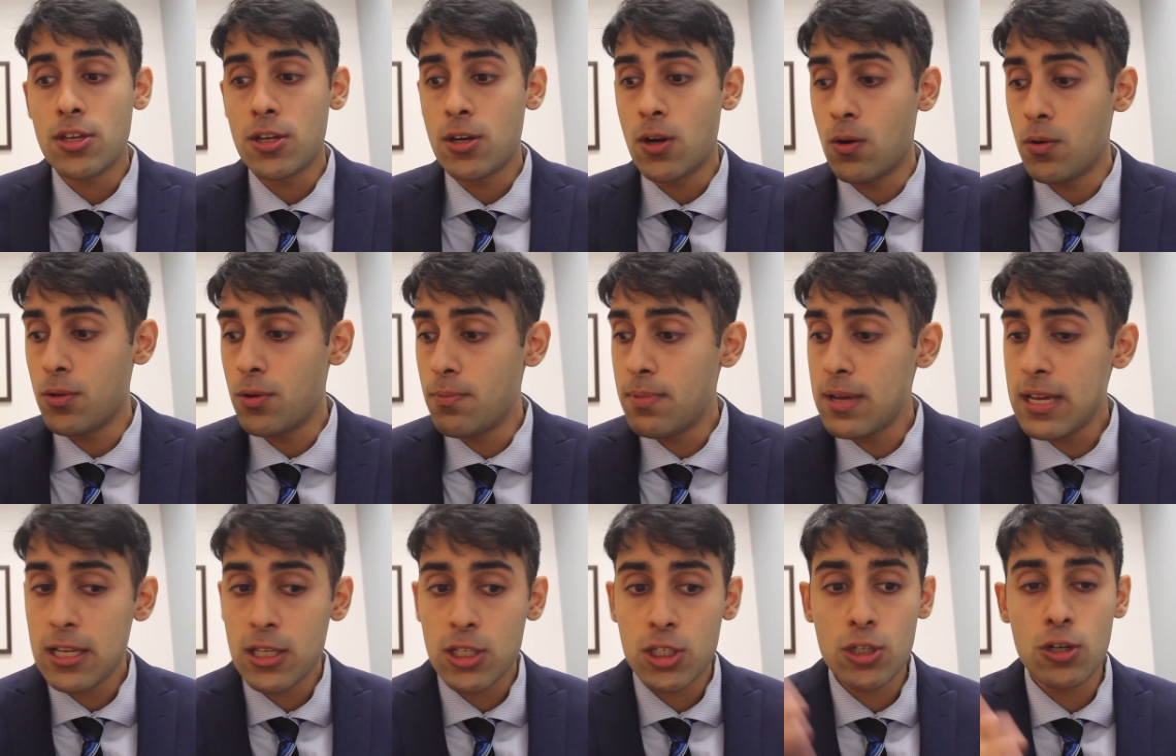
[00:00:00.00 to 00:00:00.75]
you know, they're
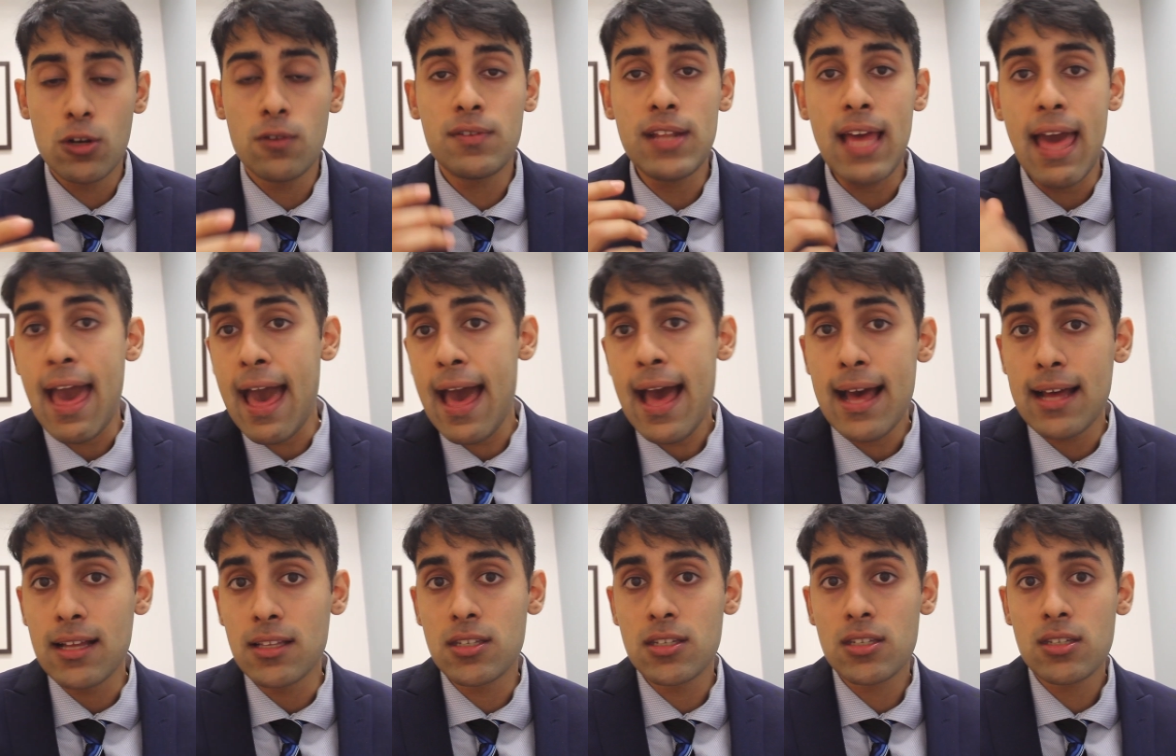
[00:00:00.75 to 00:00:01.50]
being served
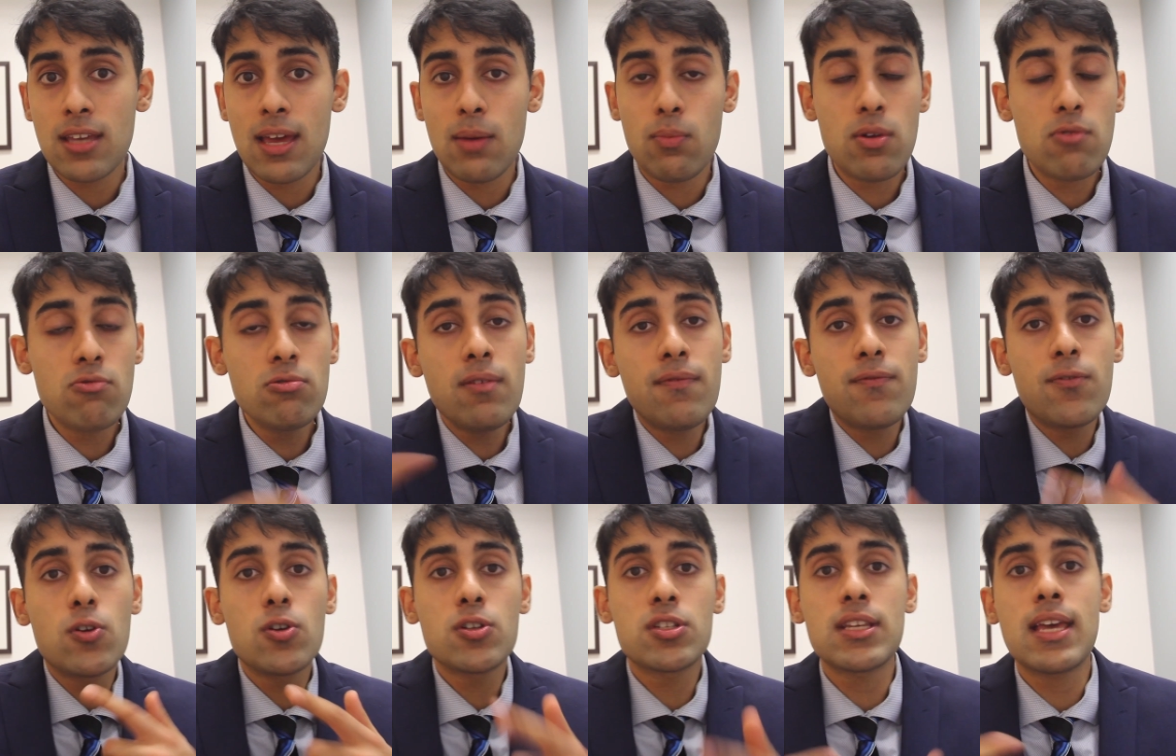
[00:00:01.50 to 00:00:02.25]
ads. And we
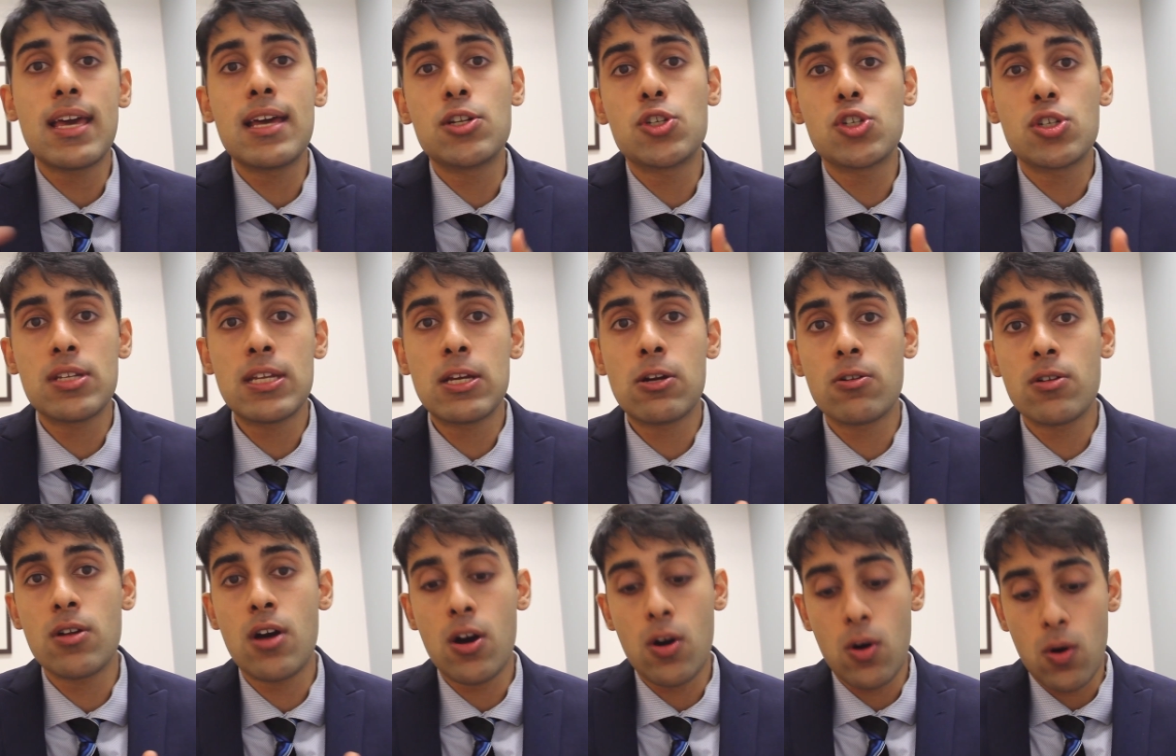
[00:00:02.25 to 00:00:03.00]
reverse
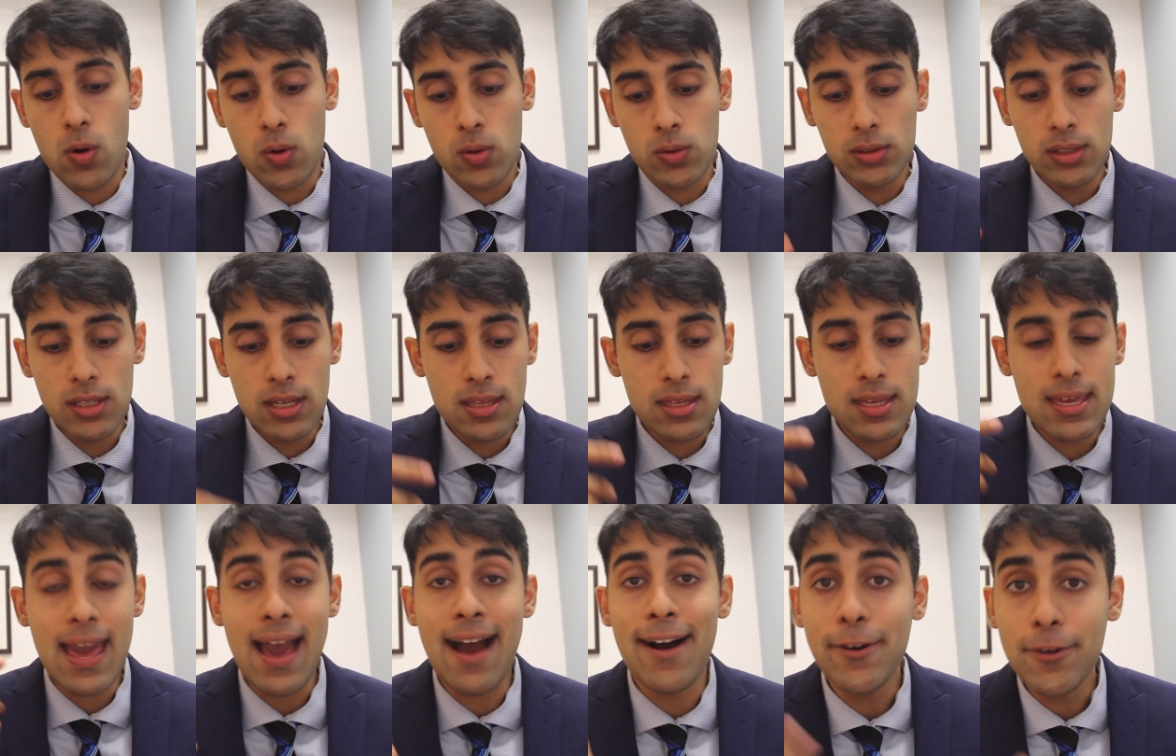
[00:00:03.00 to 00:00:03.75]
engineer not only
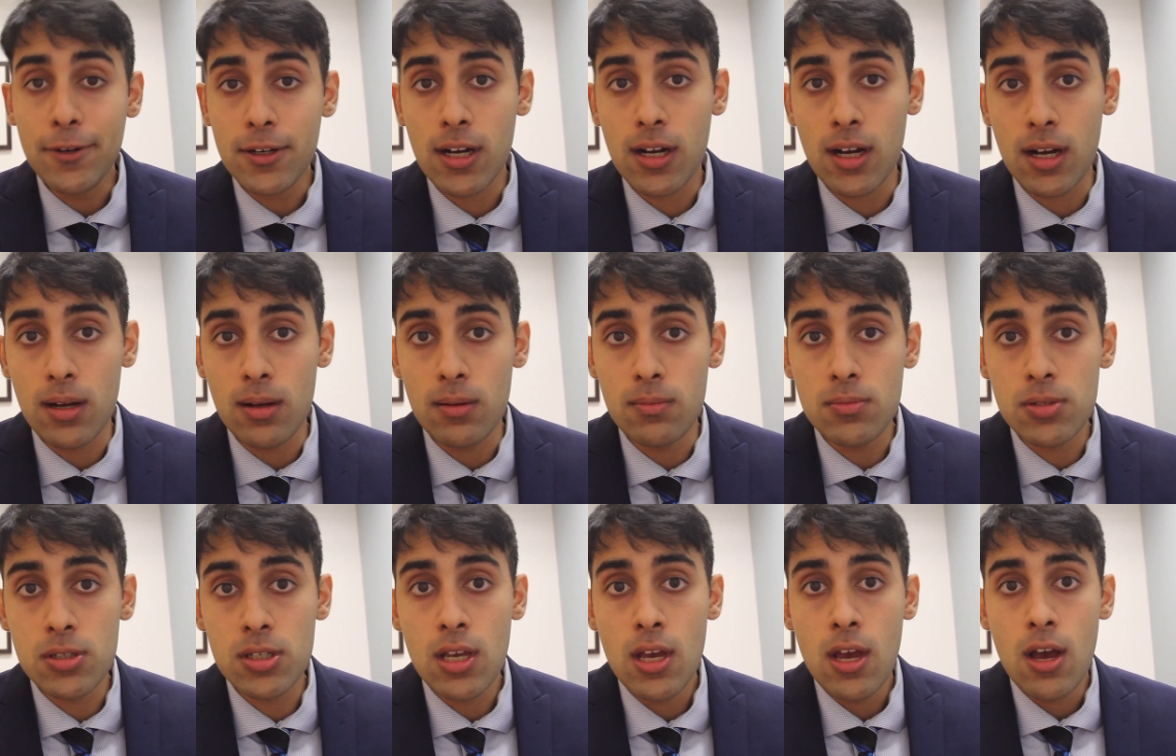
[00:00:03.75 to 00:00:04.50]
the
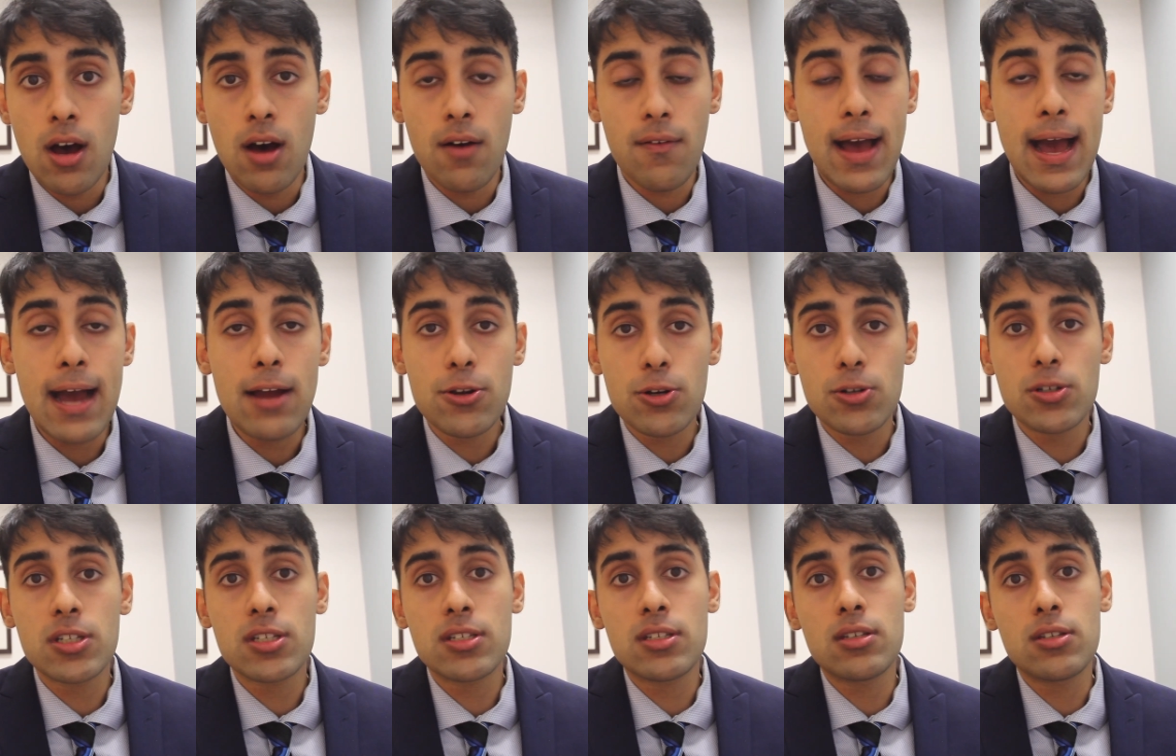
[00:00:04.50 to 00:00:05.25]
outcomes of how
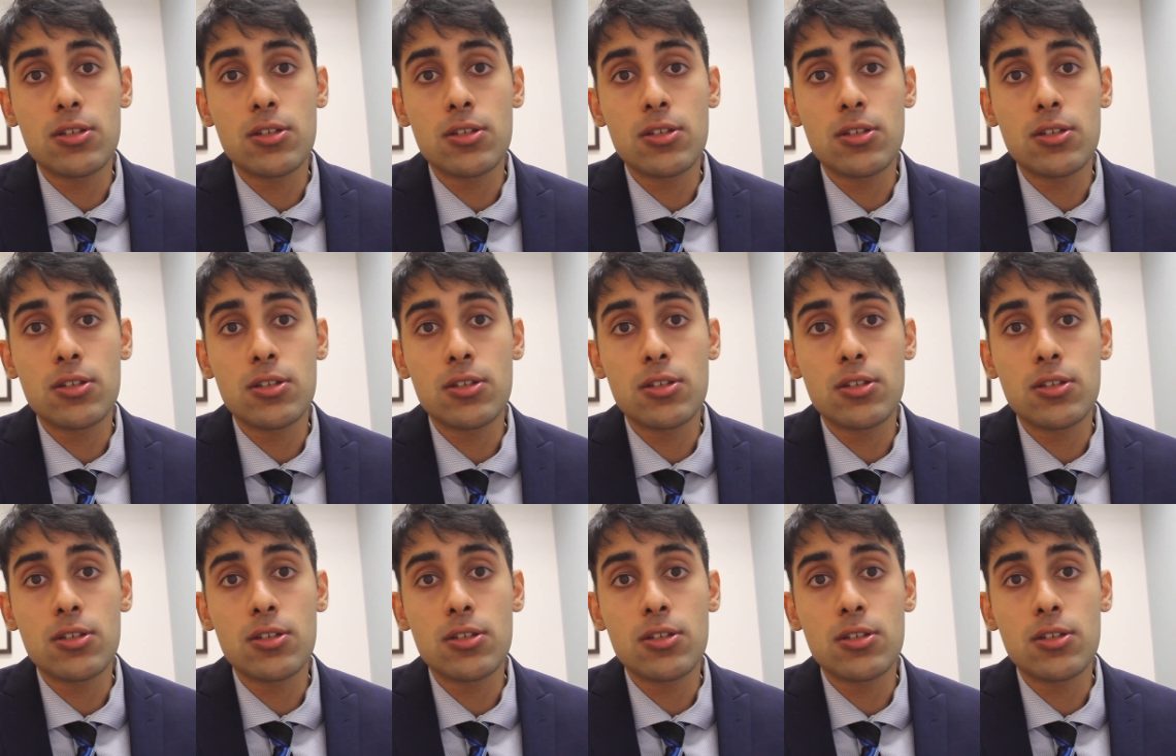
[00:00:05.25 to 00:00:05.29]
your,